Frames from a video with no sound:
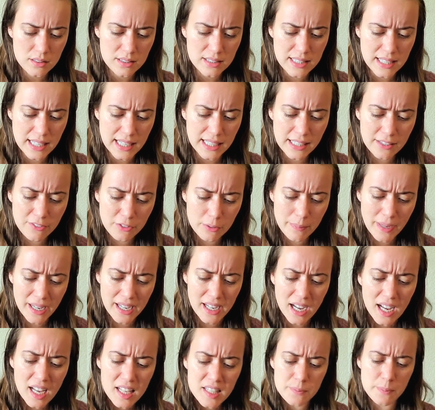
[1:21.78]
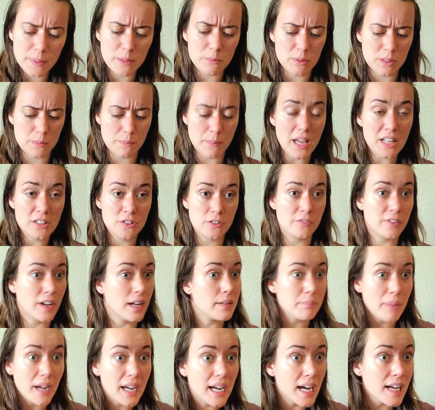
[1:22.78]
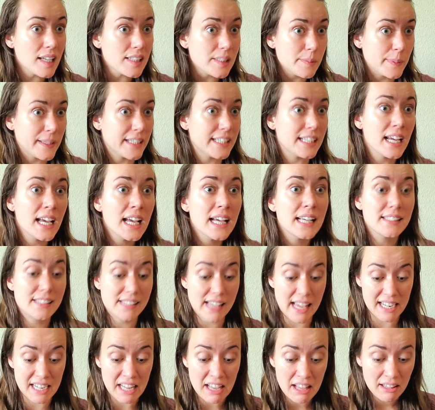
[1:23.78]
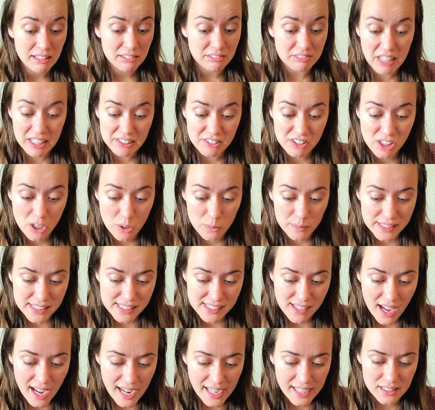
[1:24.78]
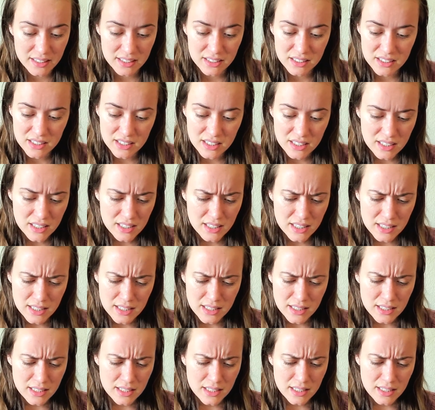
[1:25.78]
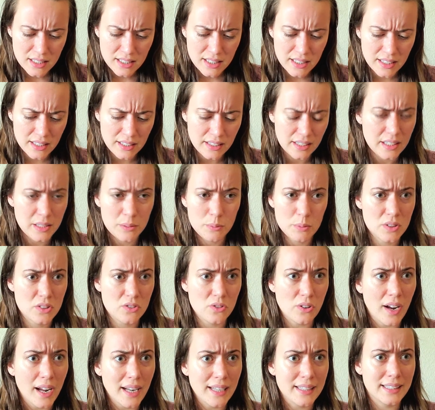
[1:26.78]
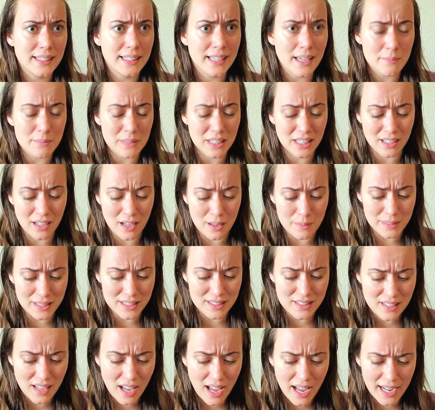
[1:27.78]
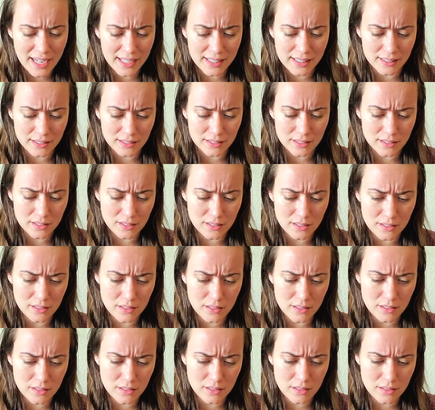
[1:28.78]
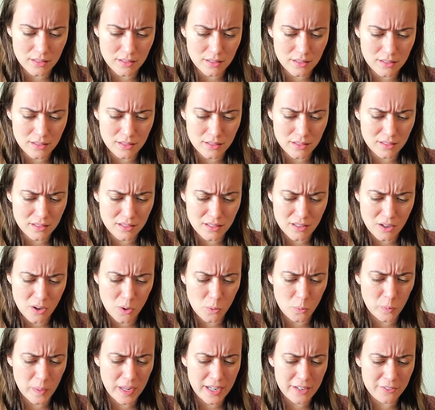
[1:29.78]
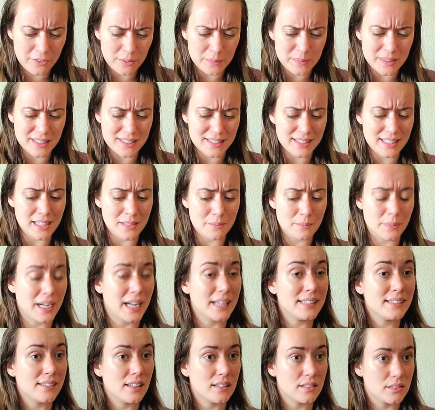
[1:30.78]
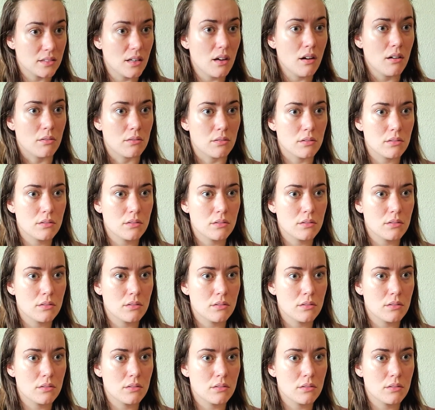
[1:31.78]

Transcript: And even my husband was petrified. My husband said, let's go inside. He was trying to get me to come inside and away from the scene, but I said, no.